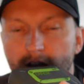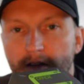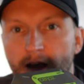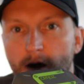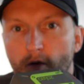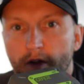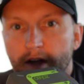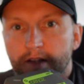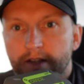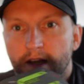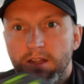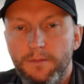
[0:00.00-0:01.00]
That will then
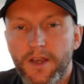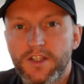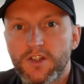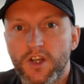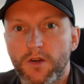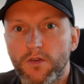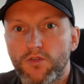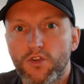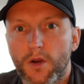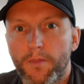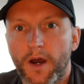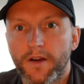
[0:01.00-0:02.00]
send a message out to
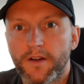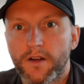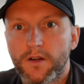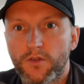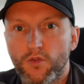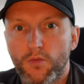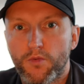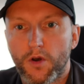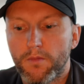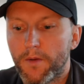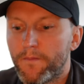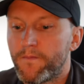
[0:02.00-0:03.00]
your partner, no
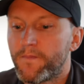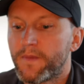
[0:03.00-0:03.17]
problem.